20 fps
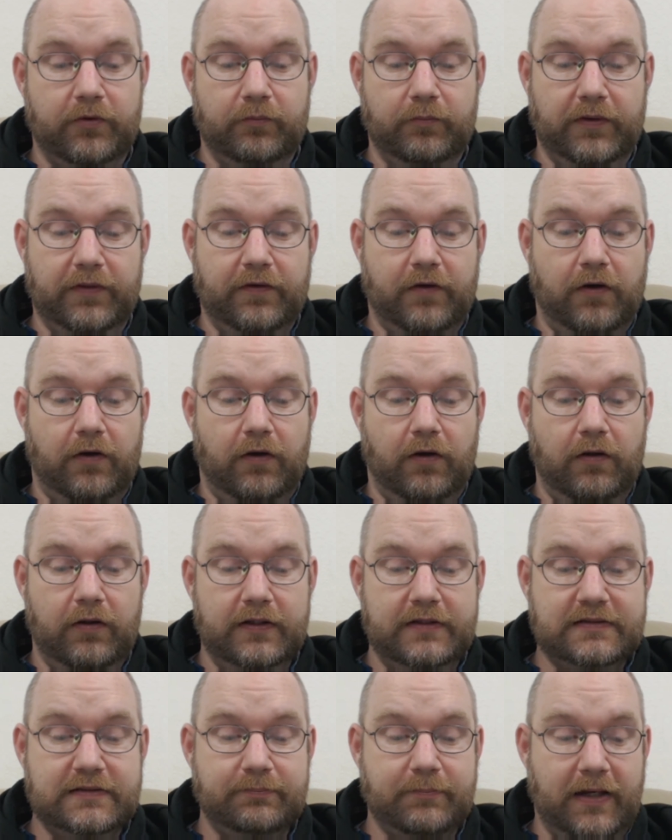with all
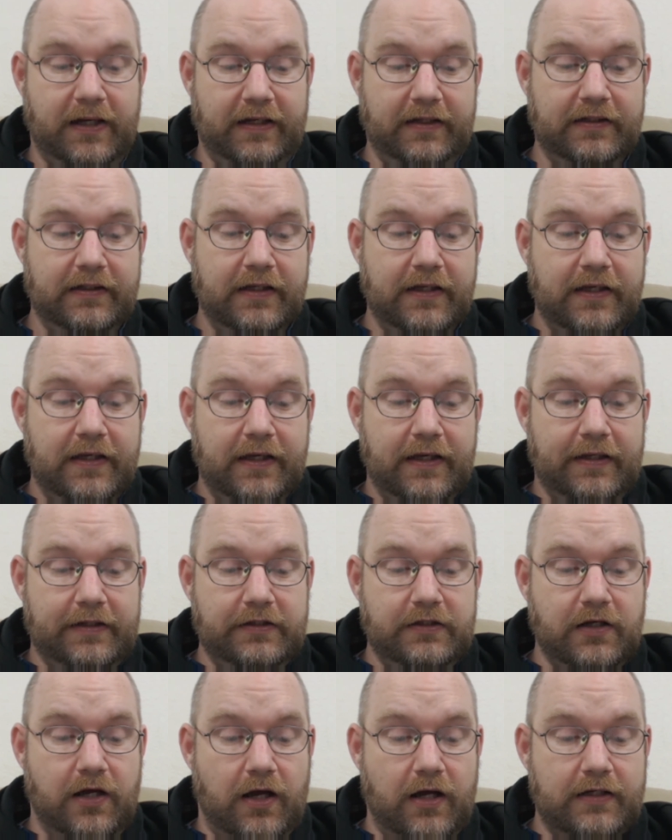its might and
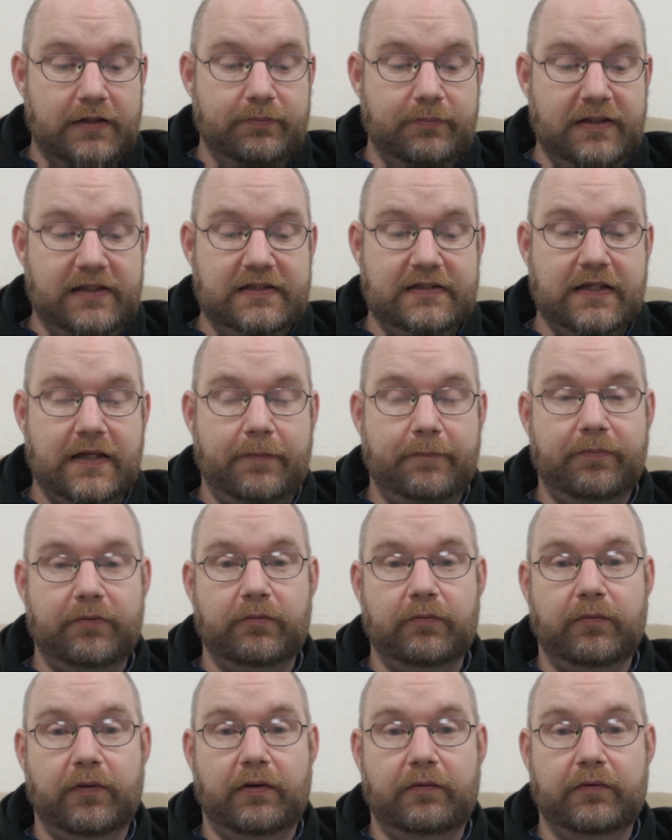knocked me
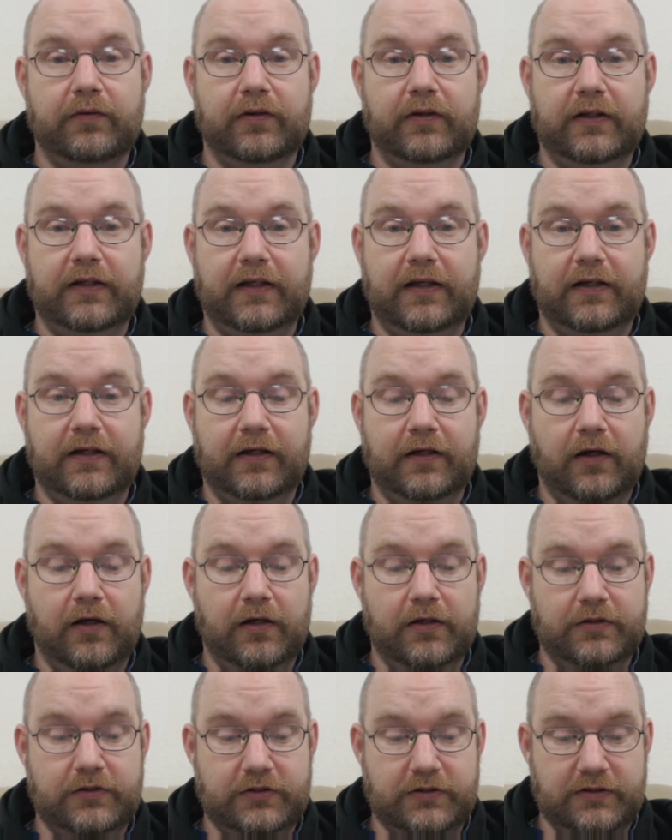temporarily
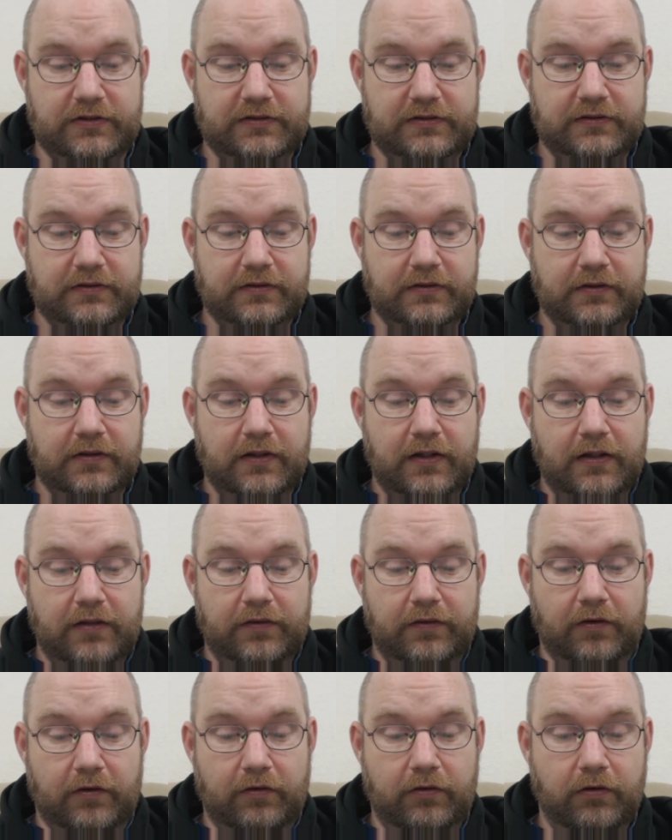unconscious.
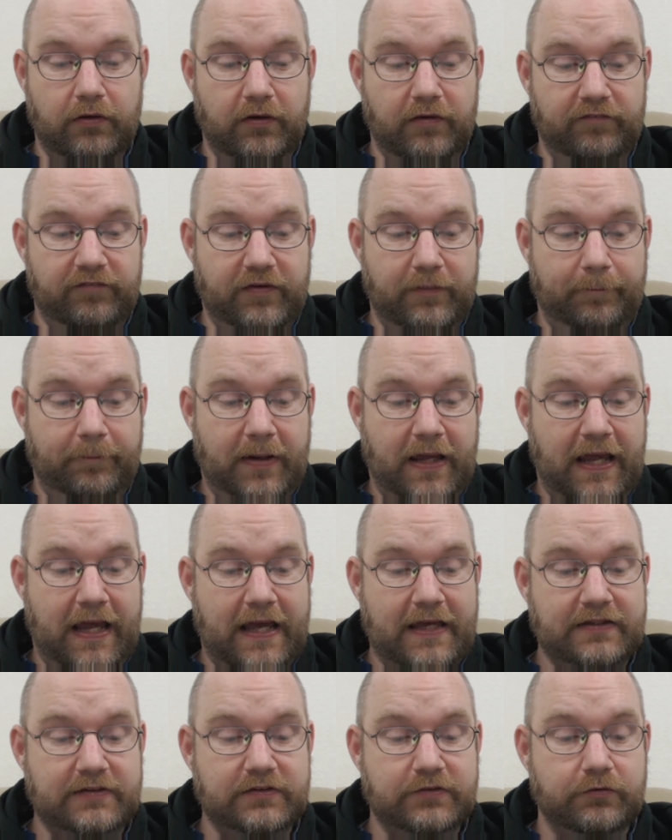The hoof had
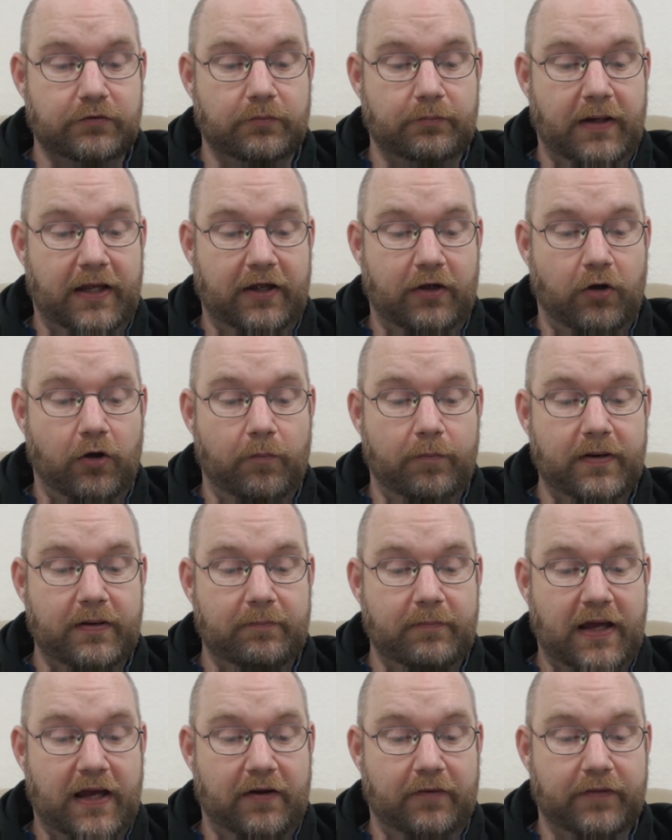passed through my open
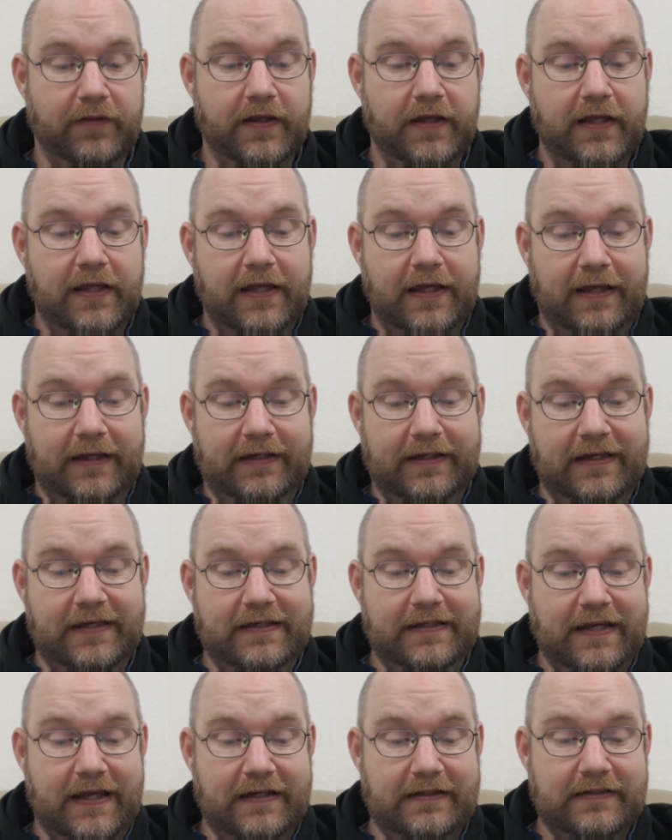mouth and
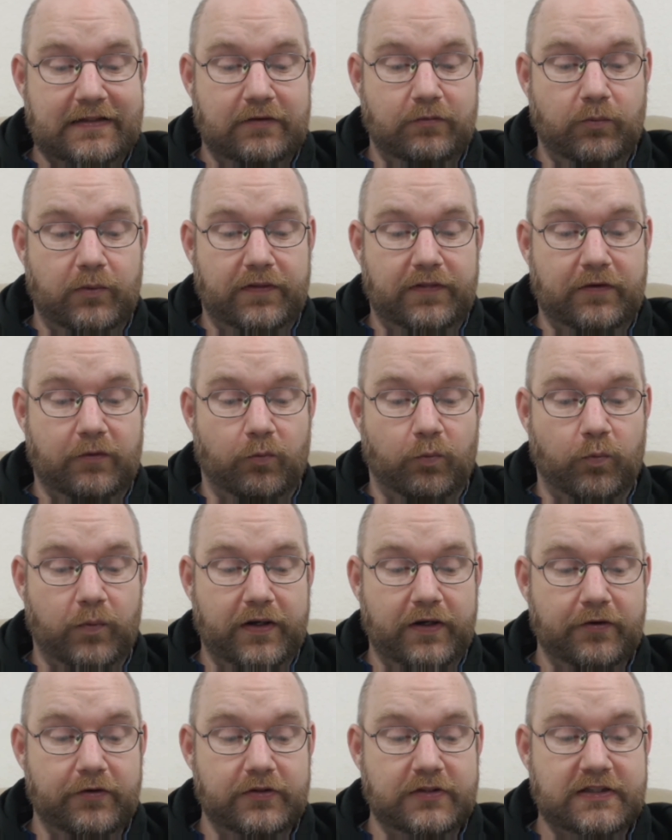connected with the
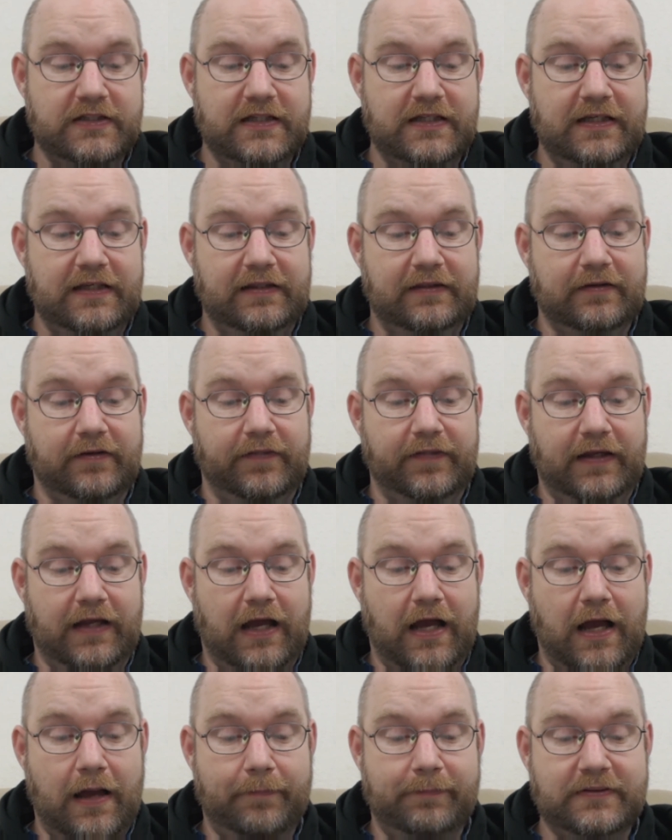rear teeth on the
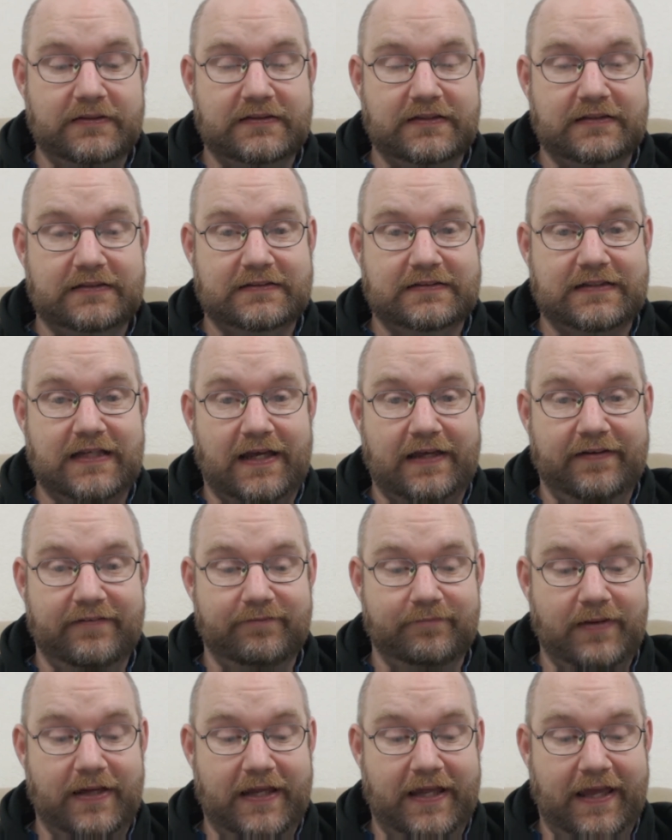opposite side of
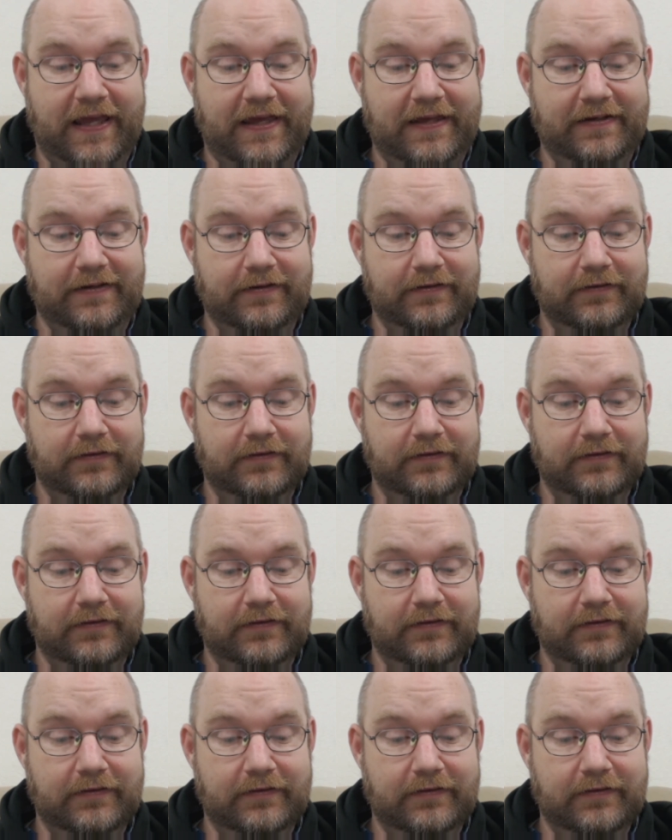my head.